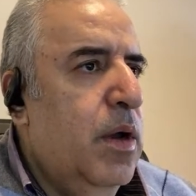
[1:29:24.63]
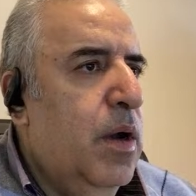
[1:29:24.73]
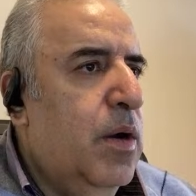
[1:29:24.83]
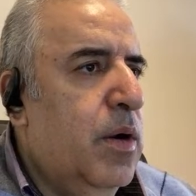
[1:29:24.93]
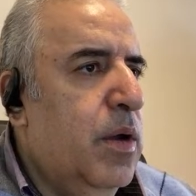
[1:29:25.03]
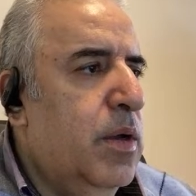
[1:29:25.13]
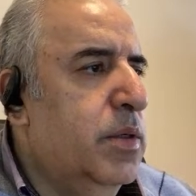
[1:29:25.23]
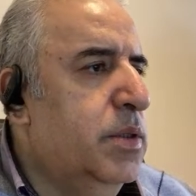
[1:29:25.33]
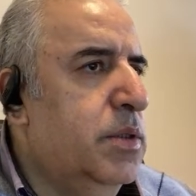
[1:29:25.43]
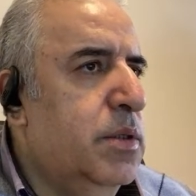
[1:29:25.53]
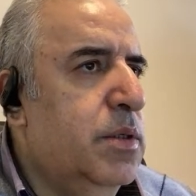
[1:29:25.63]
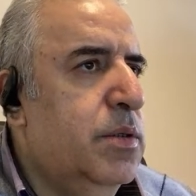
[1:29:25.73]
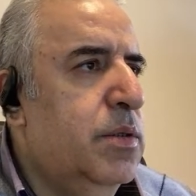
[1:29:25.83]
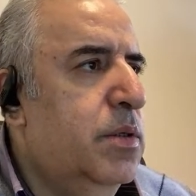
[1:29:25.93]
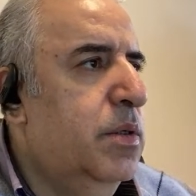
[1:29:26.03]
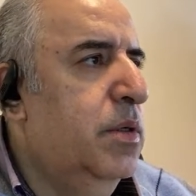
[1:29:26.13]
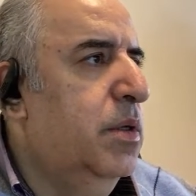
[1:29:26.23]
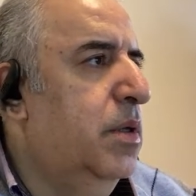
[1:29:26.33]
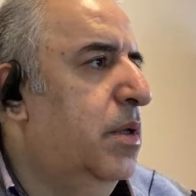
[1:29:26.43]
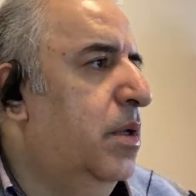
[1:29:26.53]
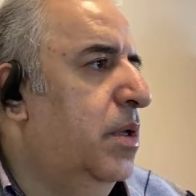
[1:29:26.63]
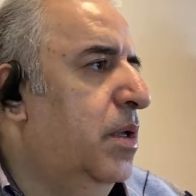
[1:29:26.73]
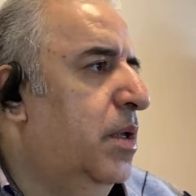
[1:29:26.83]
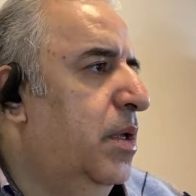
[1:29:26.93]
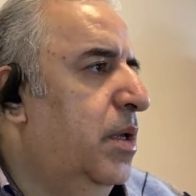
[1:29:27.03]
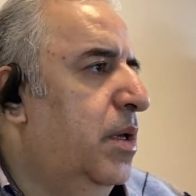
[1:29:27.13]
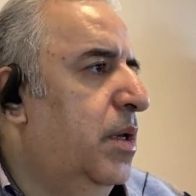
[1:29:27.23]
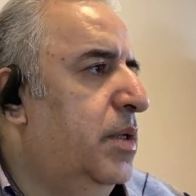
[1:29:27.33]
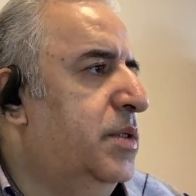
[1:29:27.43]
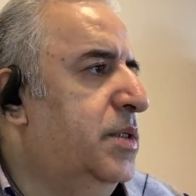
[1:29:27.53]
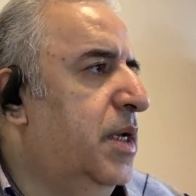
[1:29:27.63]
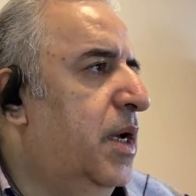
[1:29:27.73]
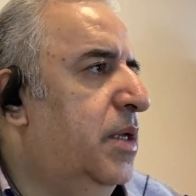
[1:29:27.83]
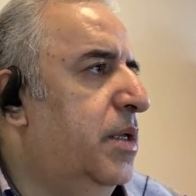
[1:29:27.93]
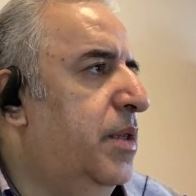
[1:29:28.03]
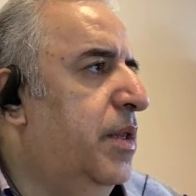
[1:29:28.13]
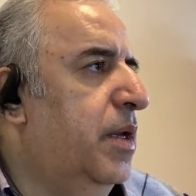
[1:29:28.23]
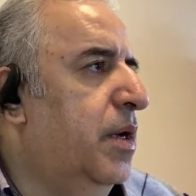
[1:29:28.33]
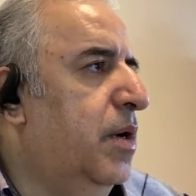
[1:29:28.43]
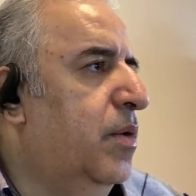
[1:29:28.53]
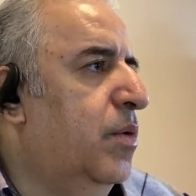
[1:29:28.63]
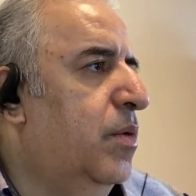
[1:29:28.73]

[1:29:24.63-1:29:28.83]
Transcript: All right, so it's added now.